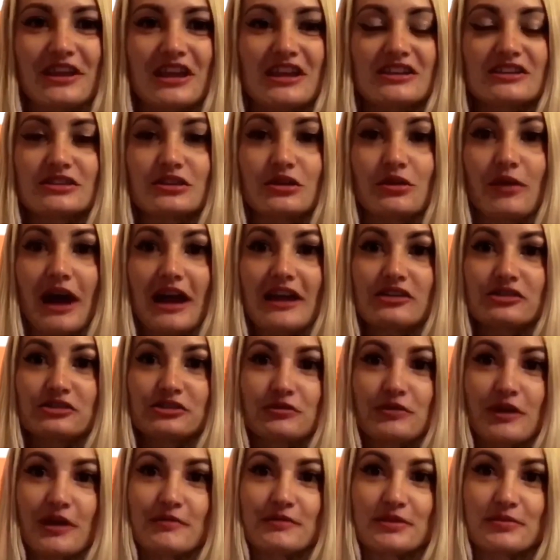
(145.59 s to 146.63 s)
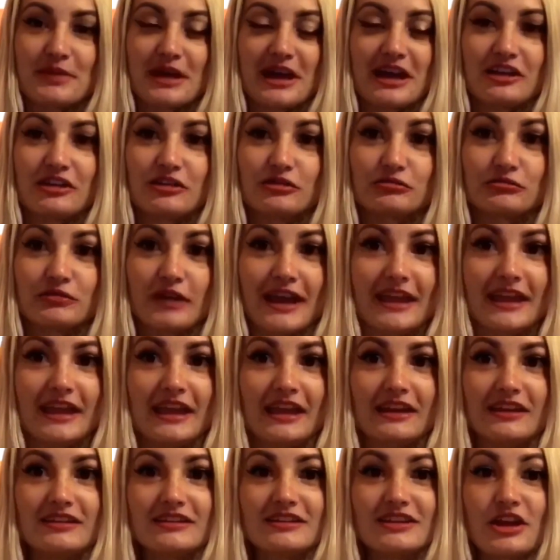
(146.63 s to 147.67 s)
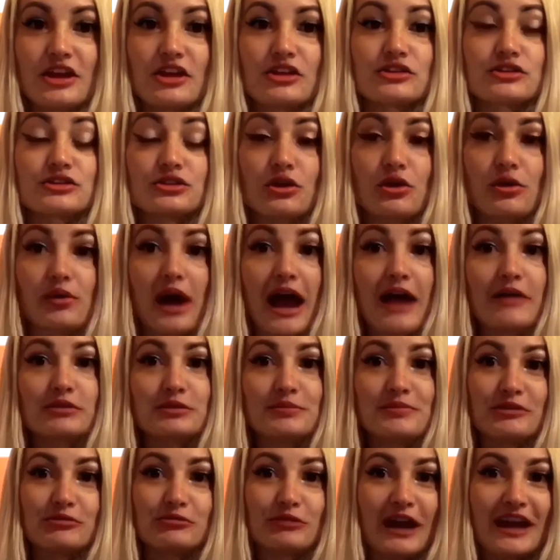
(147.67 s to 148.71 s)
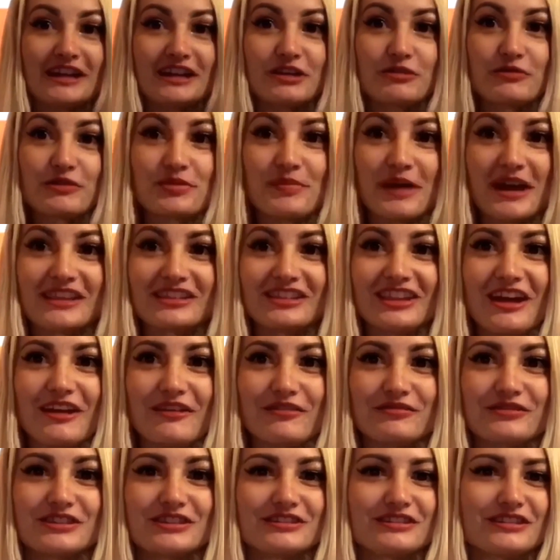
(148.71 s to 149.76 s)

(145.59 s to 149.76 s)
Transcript: So I usually write with my right hand, so I would be writing with my left.